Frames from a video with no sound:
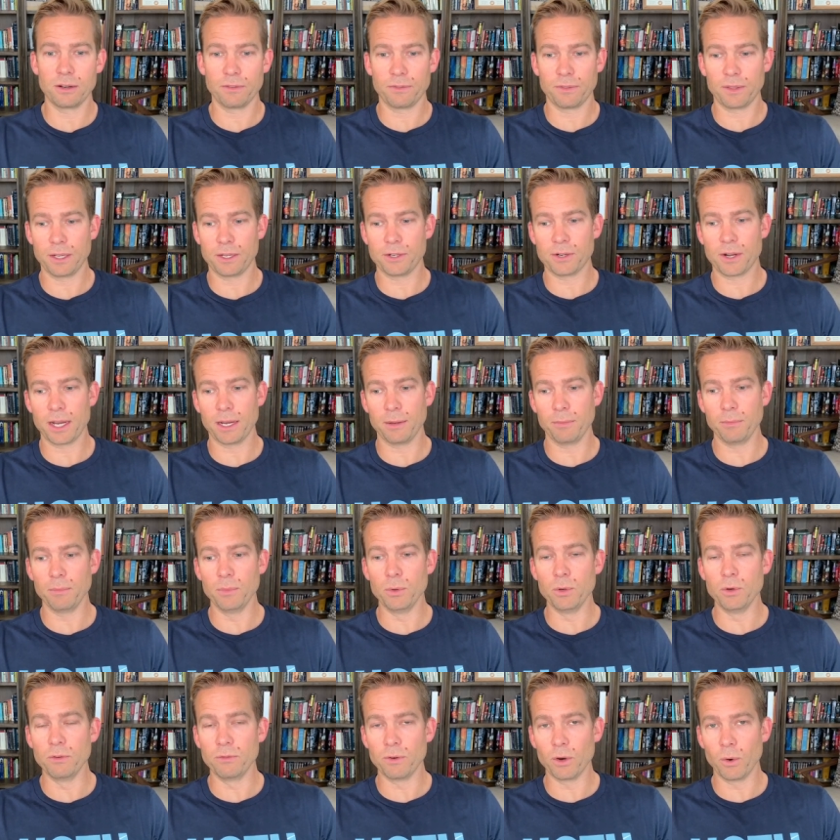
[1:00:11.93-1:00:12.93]
if they try to
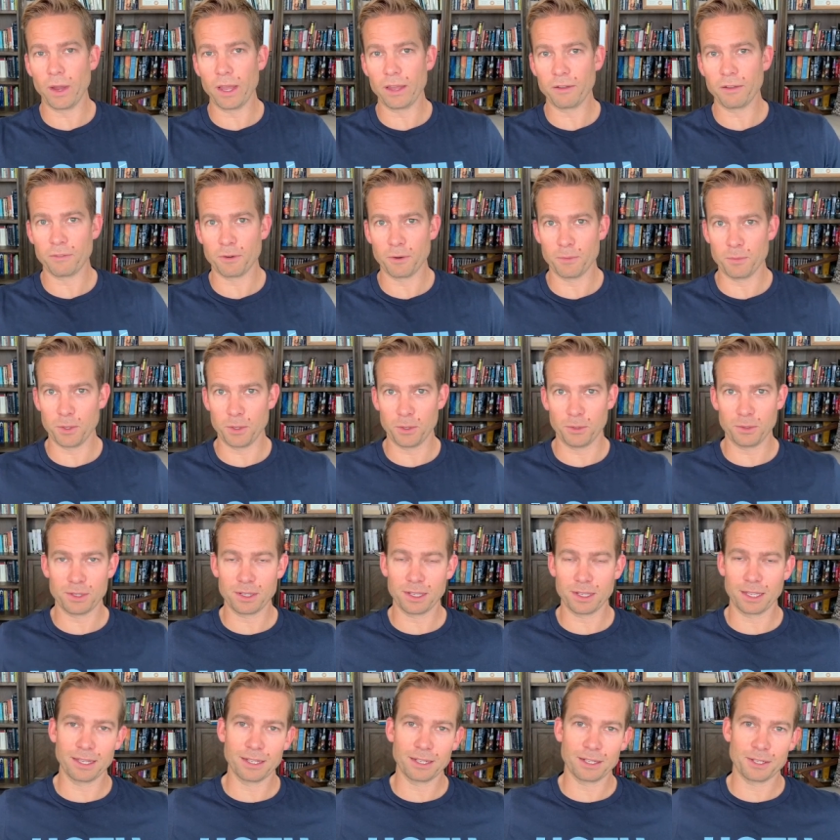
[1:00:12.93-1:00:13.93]
move away from you to
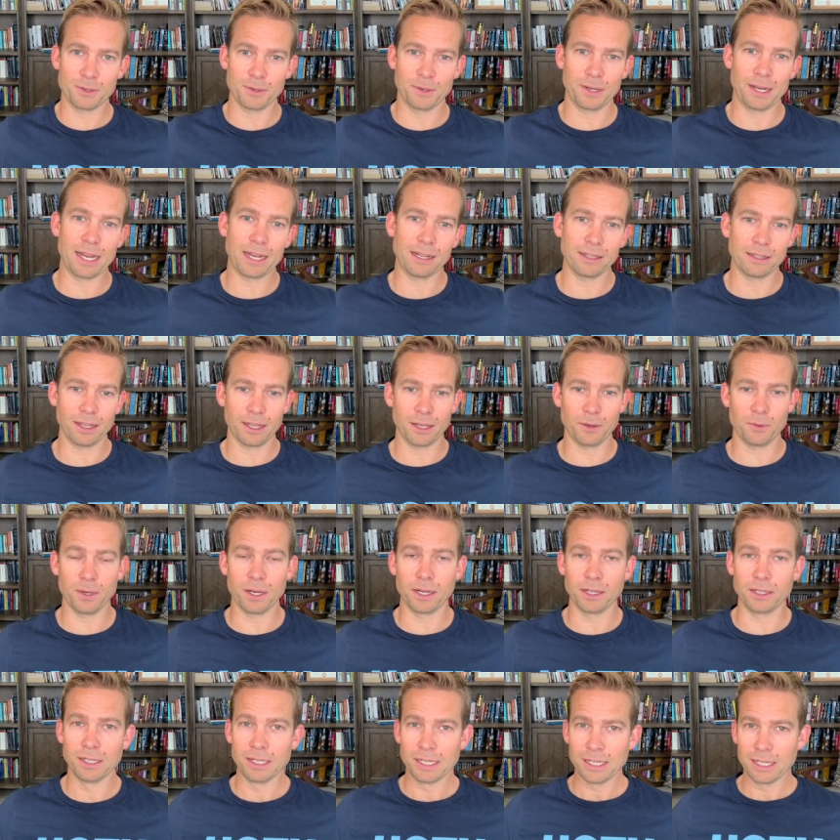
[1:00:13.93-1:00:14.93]
get to an ally,
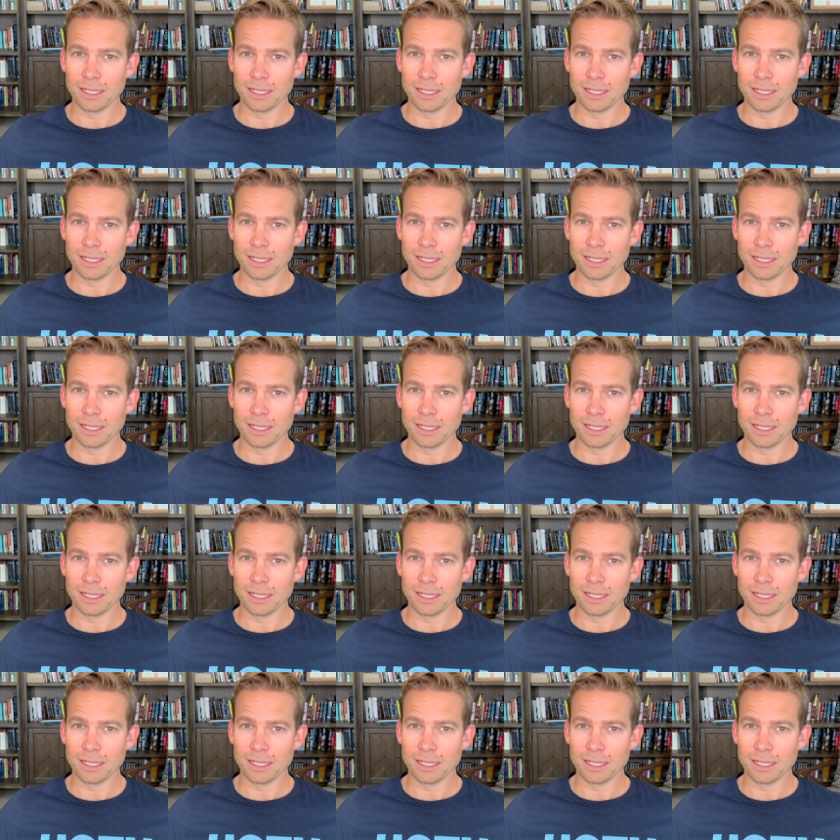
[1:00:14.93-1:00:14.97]
well,